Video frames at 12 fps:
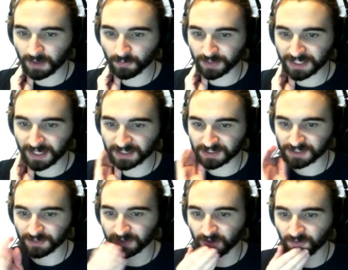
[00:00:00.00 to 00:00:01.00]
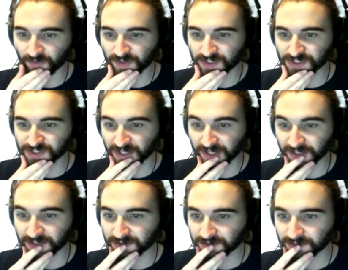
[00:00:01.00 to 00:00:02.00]
But we can get something off on the
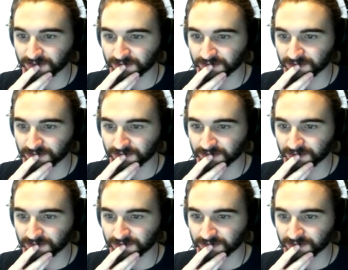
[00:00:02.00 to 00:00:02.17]
side.